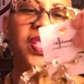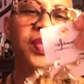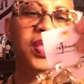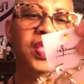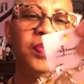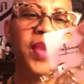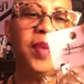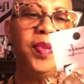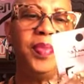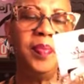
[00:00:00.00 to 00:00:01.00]
look,
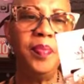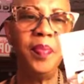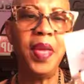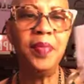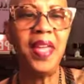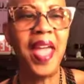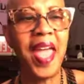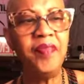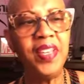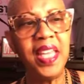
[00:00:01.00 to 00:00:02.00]
maybe maybe
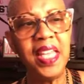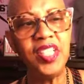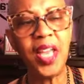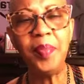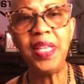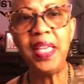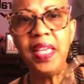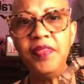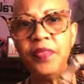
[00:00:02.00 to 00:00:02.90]
half an inch, I believe.